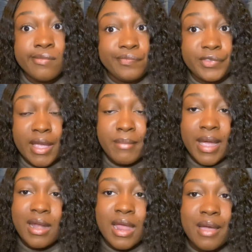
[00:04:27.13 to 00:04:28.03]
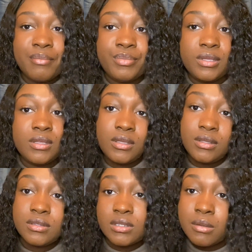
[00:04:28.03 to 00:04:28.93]
that might not
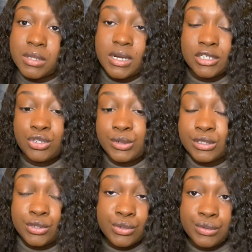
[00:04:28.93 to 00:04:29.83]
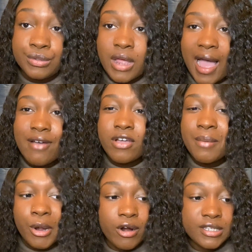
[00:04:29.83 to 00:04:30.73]
be something that you could do. I've come
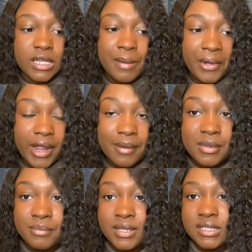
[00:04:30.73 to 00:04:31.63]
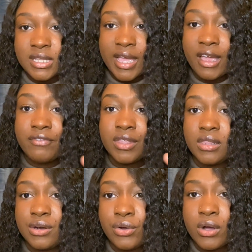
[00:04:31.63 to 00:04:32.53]
across a couple Airbnbs that have the
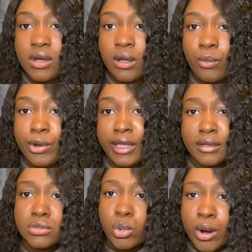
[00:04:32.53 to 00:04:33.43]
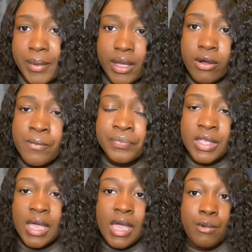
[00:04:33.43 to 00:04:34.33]
little ring doorbell,
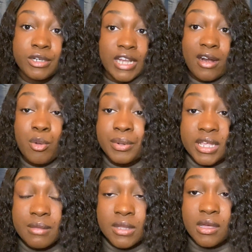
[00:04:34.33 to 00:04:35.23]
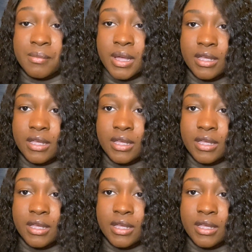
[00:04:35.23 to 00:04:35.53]
which I don't blame them.